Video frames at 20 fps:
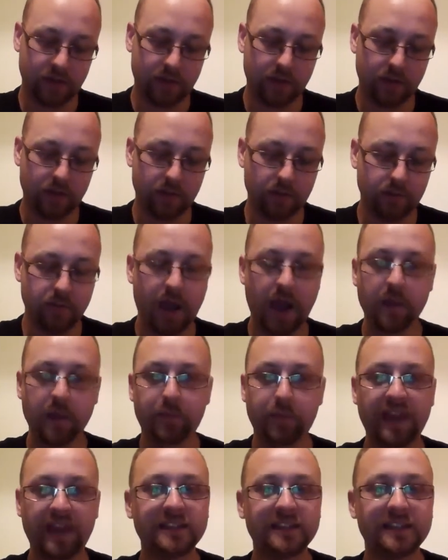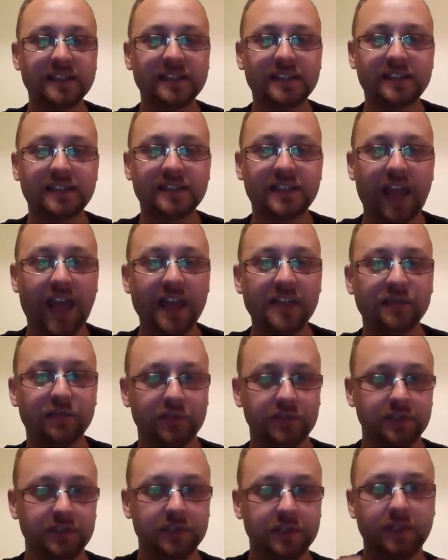Matt Patey's
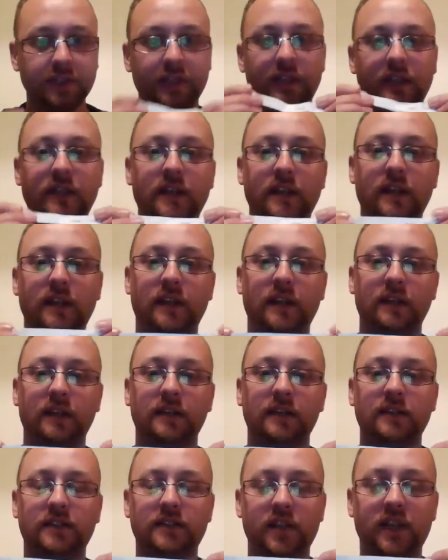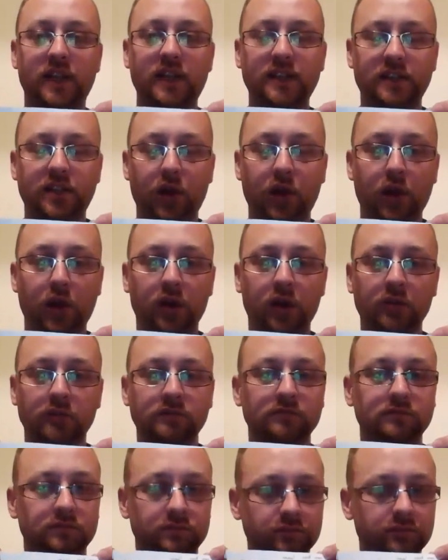Skaven. So he's got
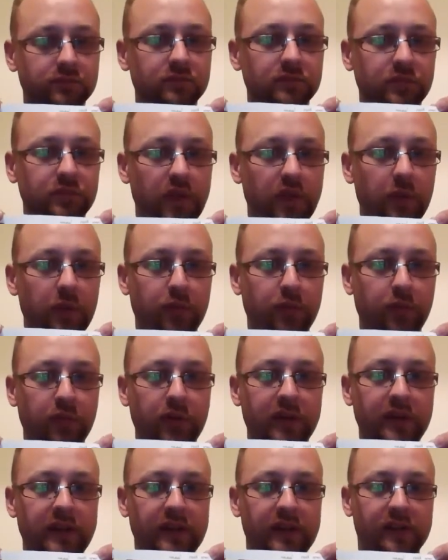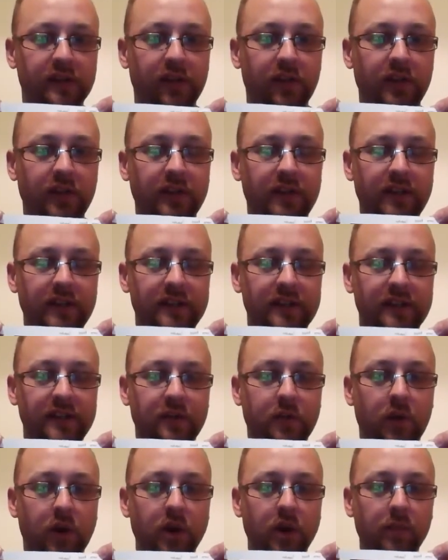a pretty solid list. There's
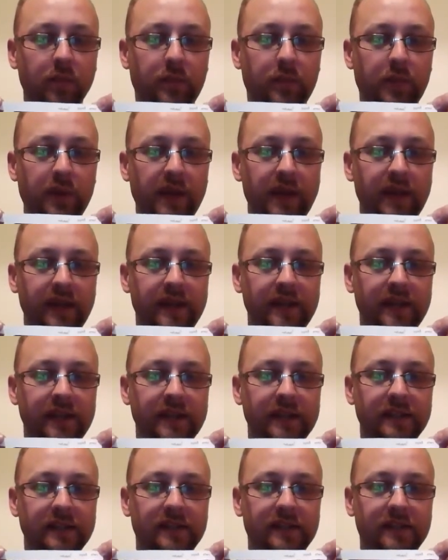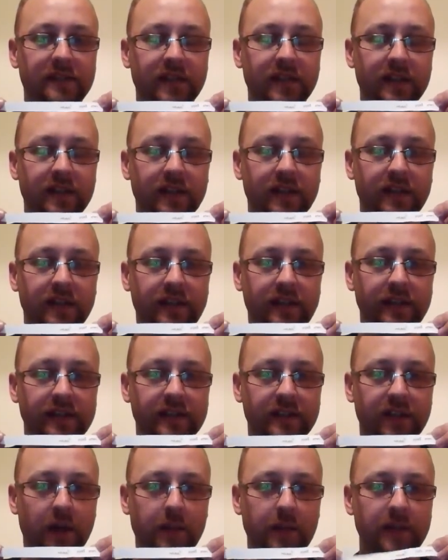quite a bit in his
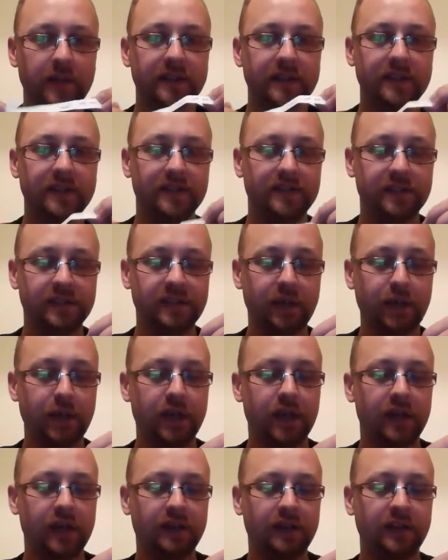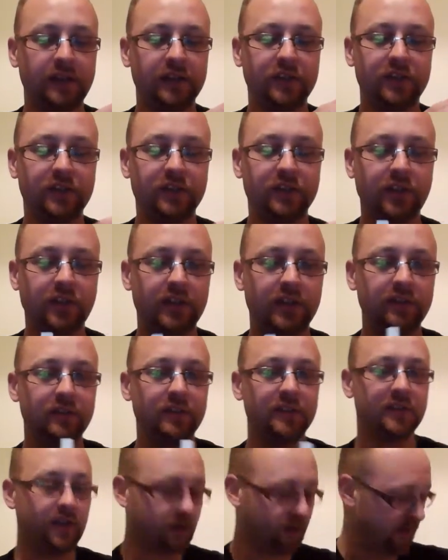army list. It should give
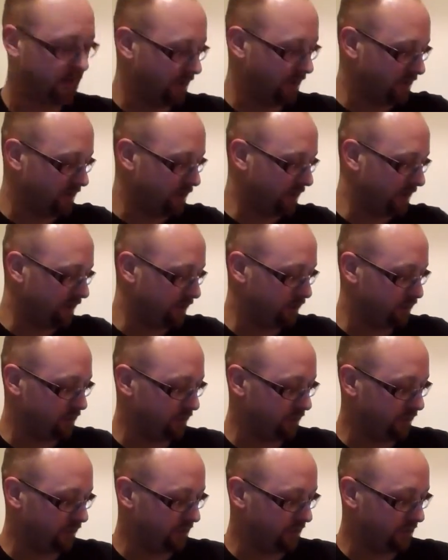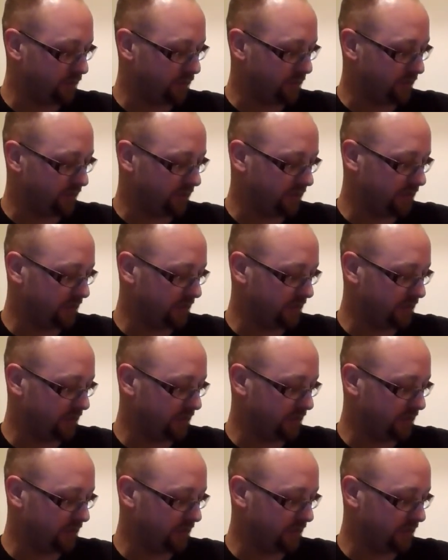the Dark Elves a bit of a run for their money.